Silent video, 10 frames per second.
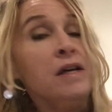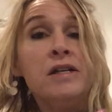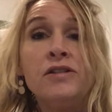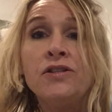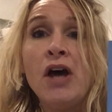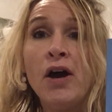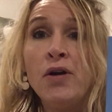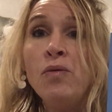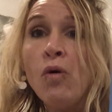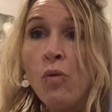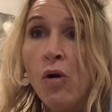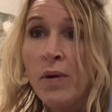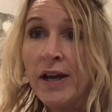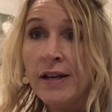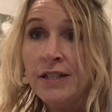So what we're
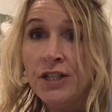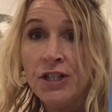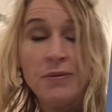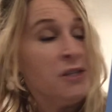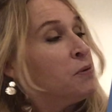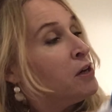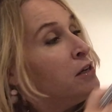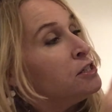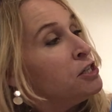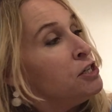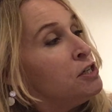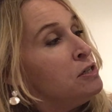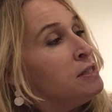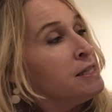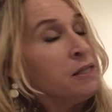going to do is we're going to
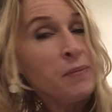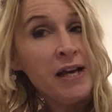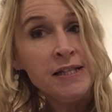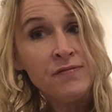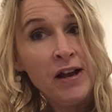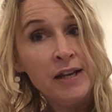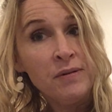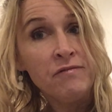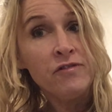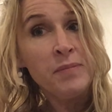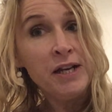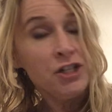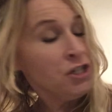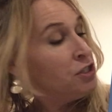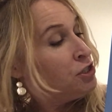use this place value
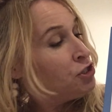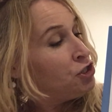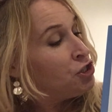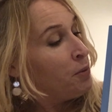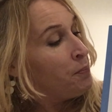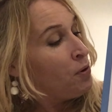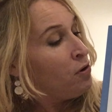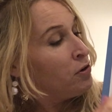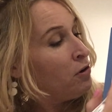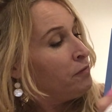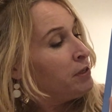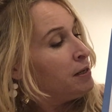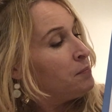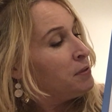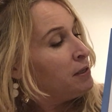information to jump on the
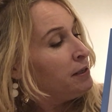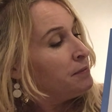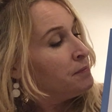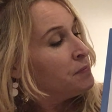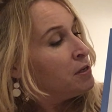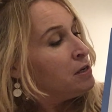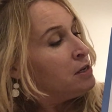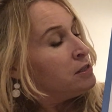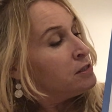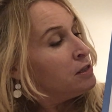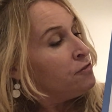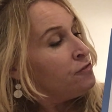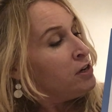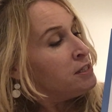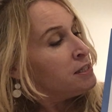number line. So the
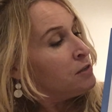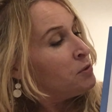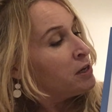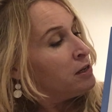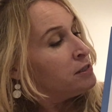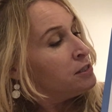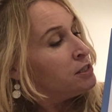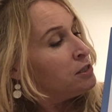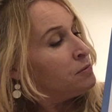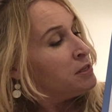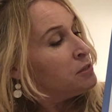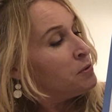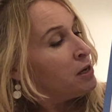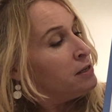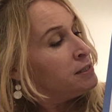first thing we're going to do is we're
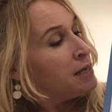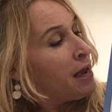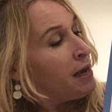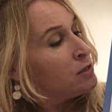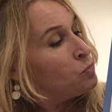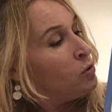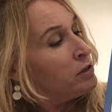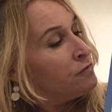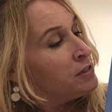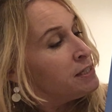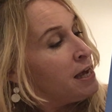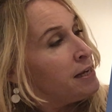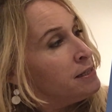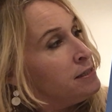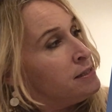going to add one of the
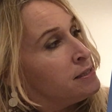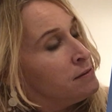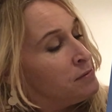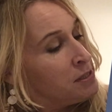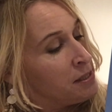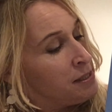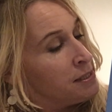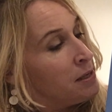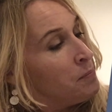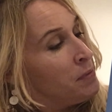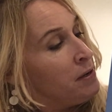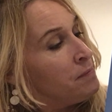tens to this number,